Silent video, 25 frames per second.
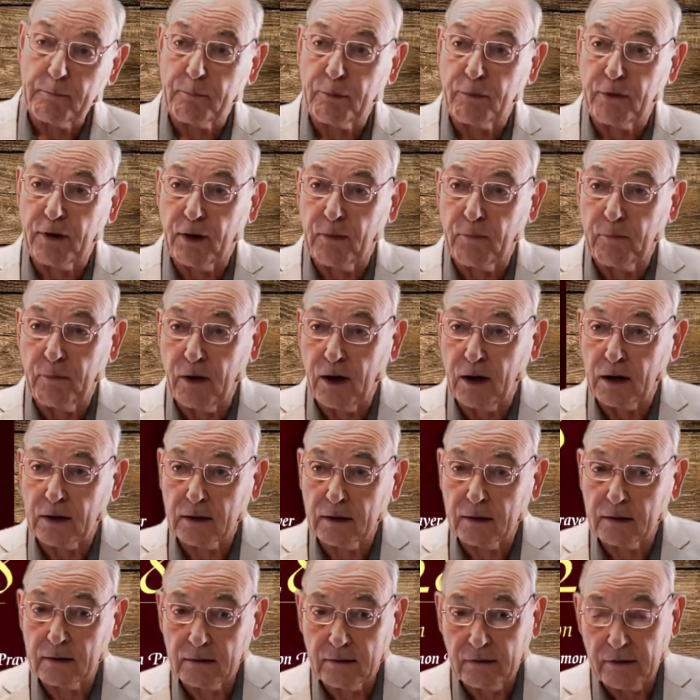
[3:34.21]
prayer book
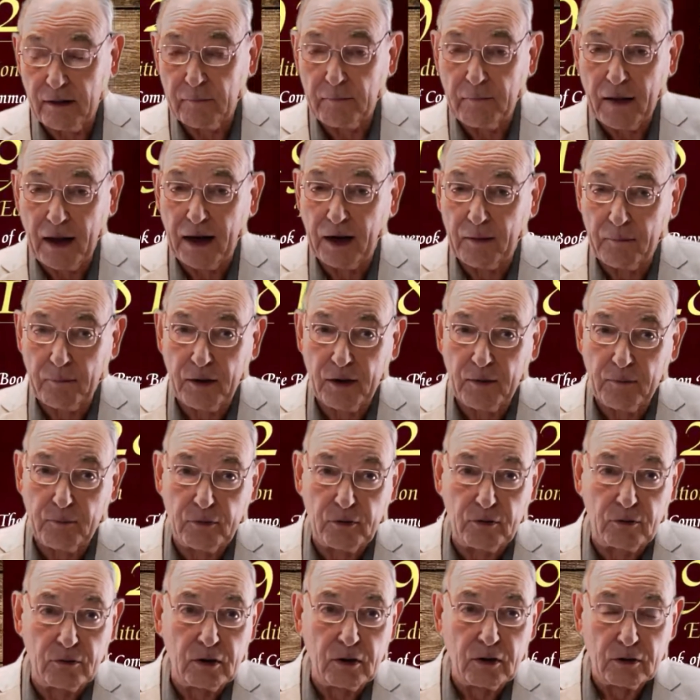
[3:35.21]
that many
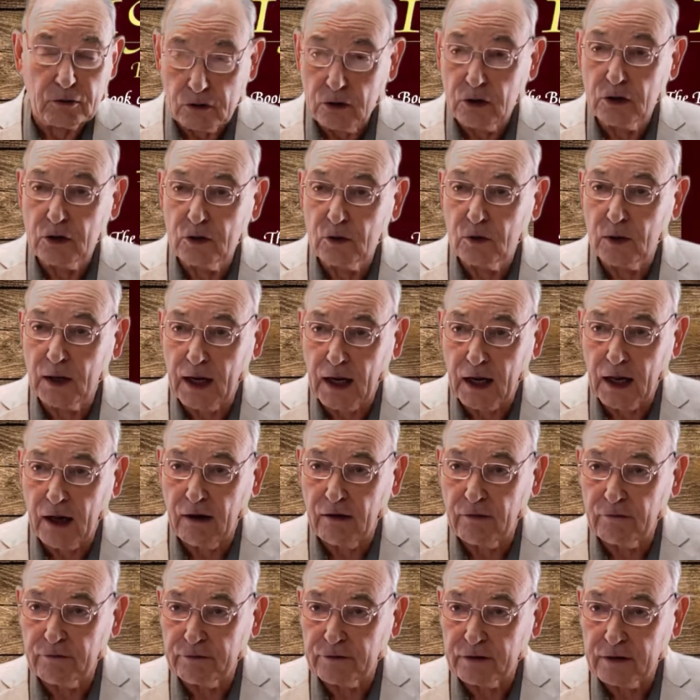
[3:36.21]
people knew and
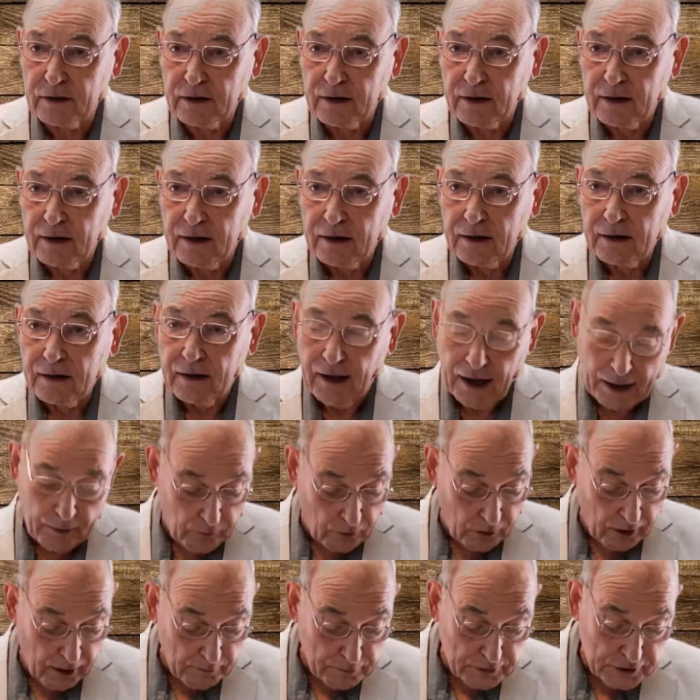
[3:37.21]
loved and
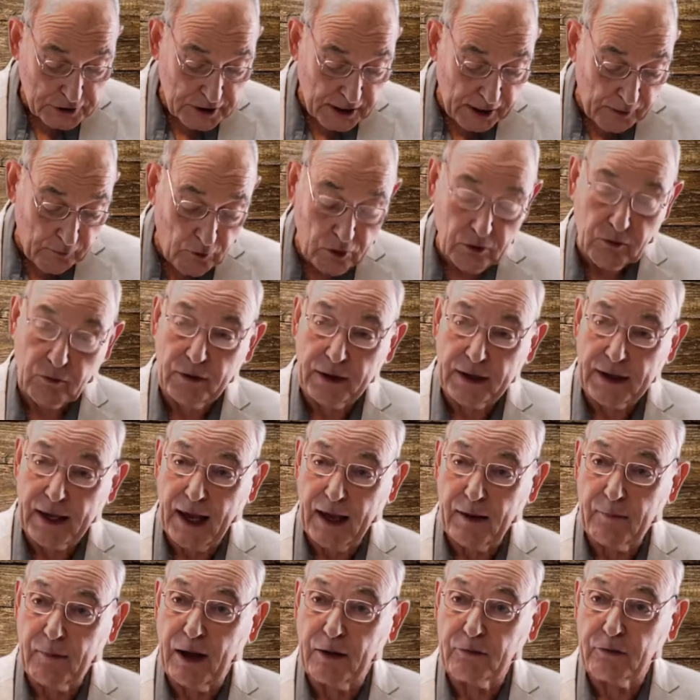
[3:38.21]
were upset when we
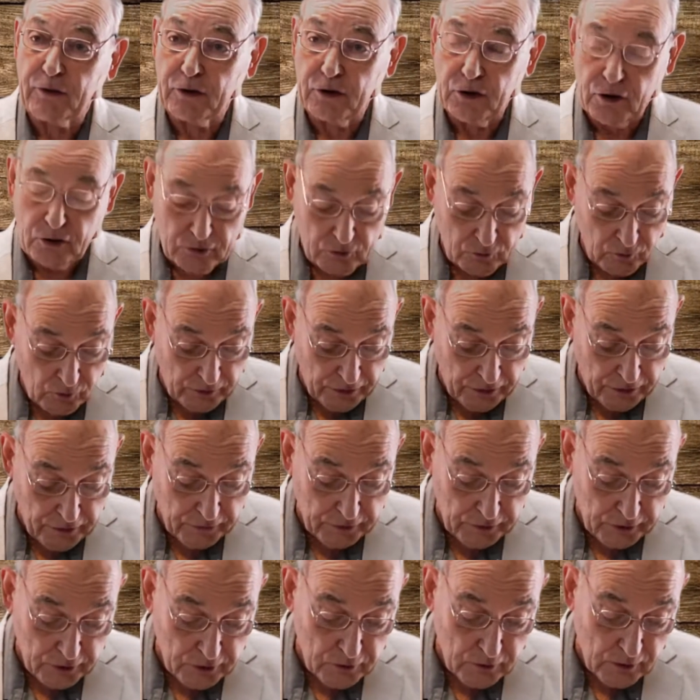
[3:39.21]
came out with the
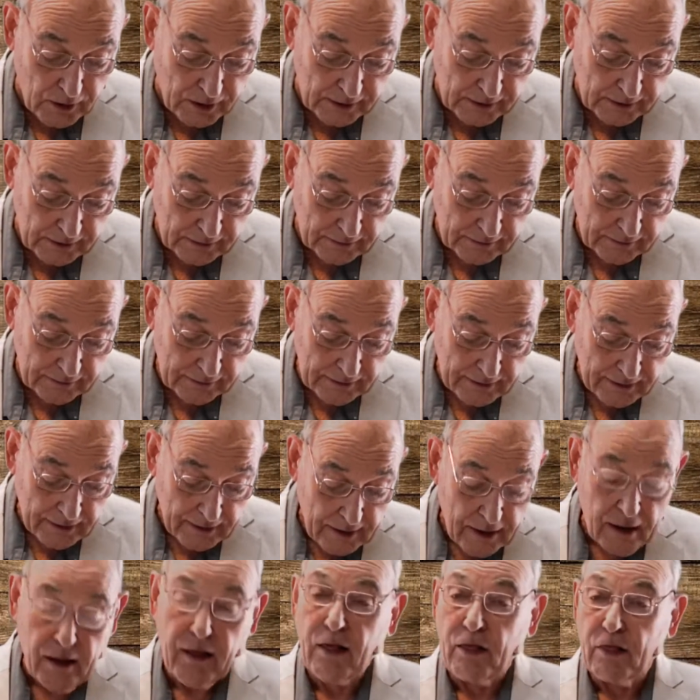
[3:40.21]
new one.
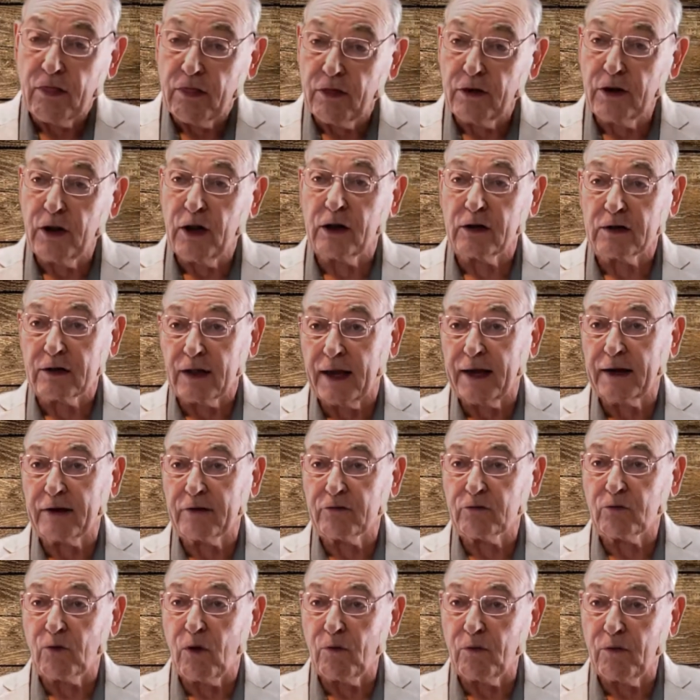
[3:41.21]
The
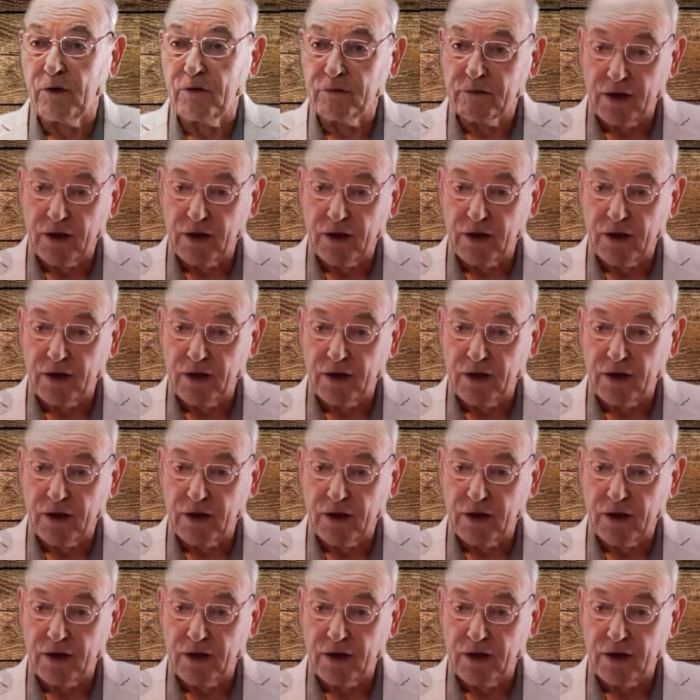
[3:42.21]
latest one we've